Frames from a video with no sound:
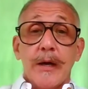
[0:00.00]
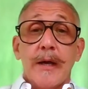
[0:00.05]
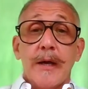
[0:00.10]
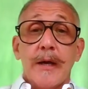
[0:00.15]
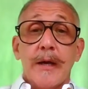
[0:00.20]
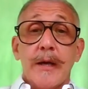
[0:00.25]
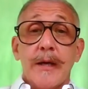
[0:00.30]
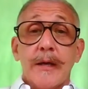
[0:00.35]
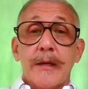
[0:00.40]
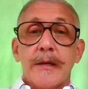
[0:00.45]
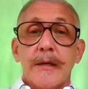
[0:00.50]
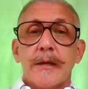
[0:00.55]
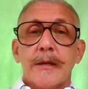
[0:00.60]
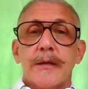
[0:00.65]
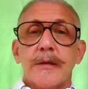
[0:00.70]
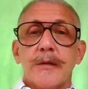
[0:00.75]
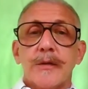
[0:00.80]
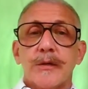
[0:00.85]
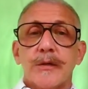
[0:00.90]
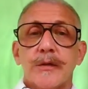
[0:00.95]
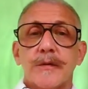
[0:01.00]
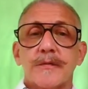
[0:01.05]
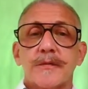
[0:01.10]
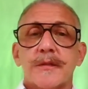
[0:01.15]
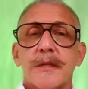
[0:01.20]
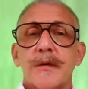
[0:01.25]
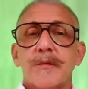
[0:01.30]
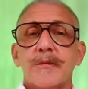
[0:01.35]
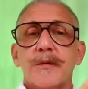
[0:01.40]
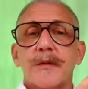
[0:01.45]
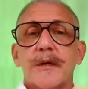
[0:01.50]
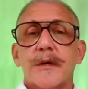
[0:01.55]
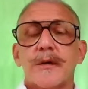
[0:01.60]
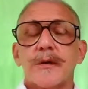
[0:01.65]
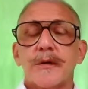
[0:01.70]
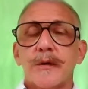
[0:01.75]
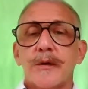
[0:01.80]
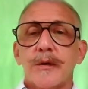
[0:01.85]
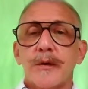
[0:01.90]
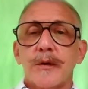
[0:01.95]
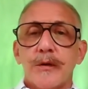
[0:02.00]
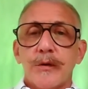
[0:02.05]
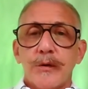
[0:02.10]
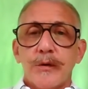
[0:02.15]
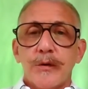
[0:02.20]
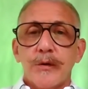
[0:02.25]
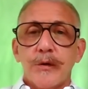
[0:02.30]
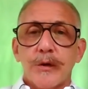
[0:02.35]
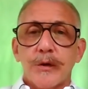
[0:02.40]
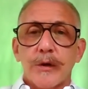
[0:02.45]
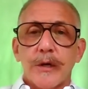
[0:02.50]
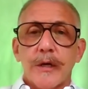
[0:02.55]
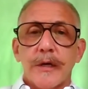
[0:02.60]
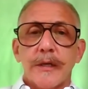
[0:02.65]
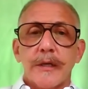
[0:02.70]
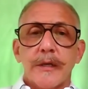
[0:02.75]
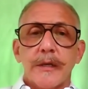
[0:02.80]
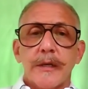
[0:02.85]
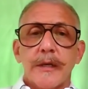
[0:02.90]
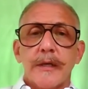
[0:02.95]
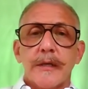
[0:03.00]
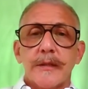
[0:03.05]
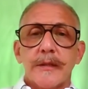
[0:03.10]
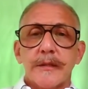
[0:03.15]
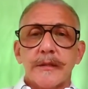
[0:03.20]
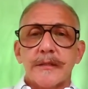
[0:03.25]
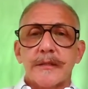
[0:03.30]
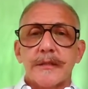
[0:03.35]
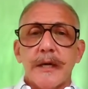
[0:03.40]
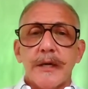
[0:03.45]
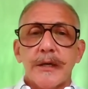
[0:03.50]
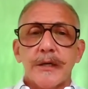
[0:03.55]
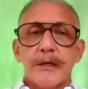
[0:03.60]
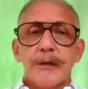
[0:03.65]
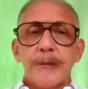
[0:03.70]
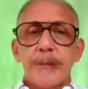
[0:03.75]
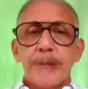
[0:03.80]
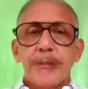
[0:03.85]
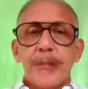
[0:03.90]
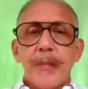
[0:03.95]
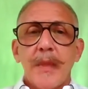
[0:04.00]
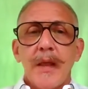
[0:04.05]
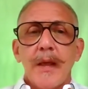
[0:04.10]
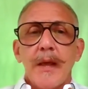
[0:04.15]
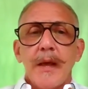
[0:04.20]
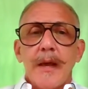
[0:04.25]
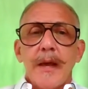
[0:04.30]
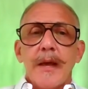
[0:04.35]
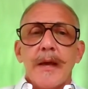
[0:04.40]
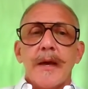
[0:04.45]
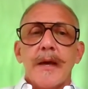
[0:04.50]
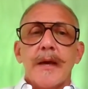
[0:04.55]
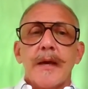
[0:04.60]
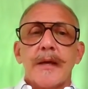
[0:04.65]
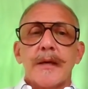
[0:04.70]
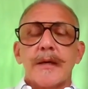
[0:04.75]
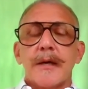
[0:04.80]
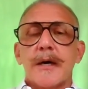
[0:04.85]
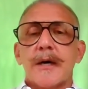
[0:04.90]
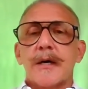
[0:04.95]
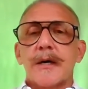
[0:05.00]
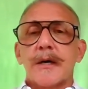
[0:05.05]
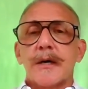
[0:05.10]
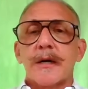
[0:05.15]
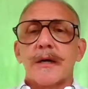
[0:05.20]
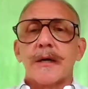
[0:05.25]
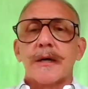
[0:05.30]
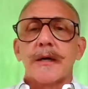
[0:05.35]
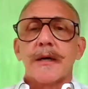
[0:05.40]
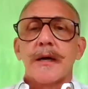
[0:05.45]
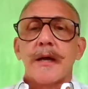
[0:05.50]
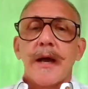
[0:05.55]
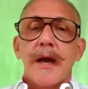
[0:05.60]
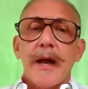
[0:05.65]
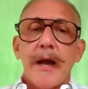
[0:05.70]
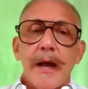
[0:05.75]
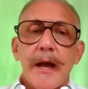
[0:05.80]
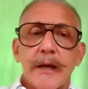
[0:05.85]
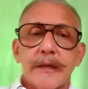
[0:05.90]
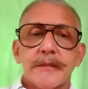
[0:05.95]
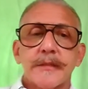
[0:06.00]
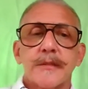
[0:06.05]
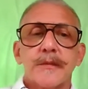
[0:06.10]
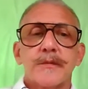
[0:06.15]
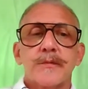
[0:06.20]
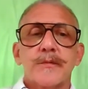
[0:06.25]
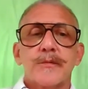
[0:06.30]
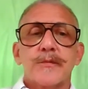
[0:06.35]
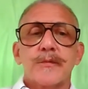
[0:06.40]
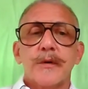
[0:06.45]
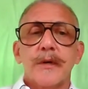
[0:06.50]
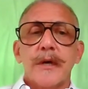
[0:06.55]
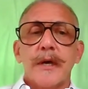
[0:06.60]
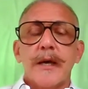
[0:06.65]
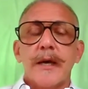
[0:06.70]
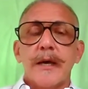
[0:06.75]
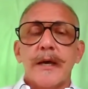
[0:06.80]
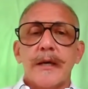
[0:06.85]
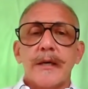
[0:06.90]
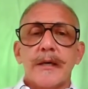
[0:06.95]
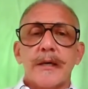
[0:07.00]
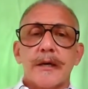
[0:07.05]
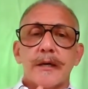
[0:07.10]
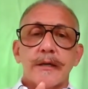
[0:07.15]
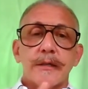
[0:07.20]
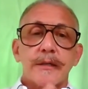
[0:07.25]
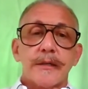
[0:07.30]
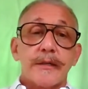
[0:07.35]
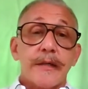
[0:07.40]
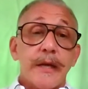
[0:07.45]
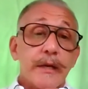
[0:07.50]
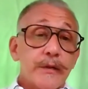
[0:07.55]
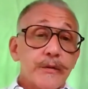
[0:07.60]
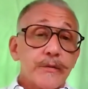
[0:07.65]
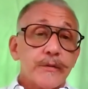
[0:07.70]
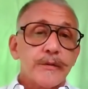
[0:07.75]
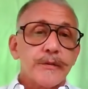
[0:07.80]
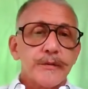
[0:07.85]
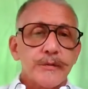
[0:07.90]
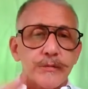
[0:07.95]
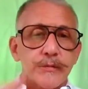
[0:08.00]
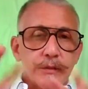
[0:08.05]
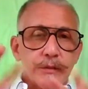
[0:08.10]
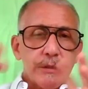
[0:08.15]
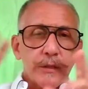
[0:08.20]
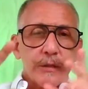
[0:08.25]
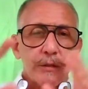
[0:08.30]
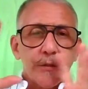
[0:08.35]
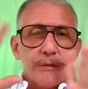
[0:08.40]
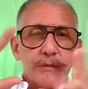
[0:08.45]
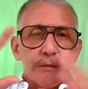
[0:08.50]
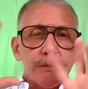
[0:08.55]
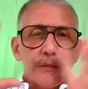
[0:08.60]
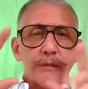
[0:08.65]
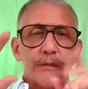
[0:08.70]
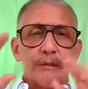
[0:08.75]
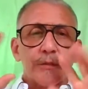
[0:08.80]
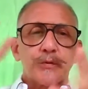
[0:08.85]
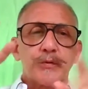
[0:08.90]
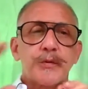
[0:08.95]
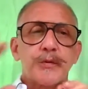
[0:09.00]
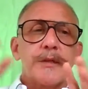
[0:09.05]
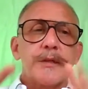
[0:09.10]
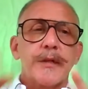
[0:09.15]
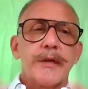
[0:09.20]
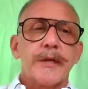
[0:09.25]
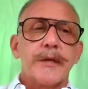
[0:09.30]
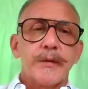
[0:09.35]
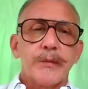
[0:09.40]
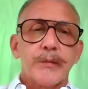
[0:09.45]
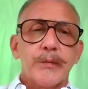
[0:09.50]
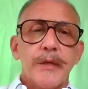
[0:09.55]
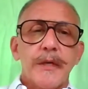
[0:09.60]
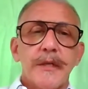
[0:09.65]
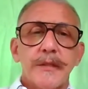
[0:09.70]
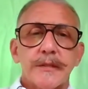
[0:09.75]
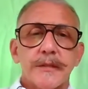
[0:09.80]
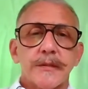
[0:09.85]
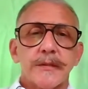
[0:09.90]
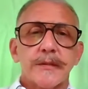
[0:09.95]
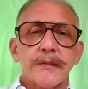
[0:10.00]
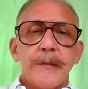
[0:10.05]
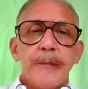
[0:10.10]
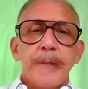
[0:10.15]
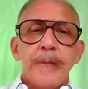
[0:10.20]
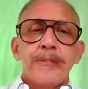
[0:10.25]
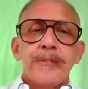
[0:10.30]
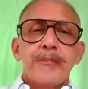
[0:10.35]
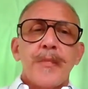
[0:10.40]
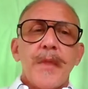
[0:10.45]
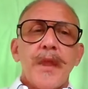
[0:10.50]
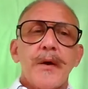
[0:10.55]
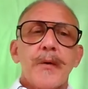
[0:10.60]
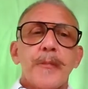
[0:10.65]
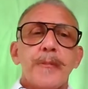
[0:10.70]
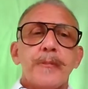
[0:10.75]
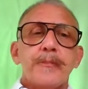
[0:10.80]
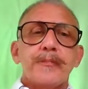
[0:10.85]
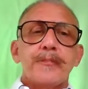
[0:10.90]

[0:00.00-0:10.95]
a nerve cell with our neuron in the center and our axon and our dendrils, which are those little tree-like pieces. Now,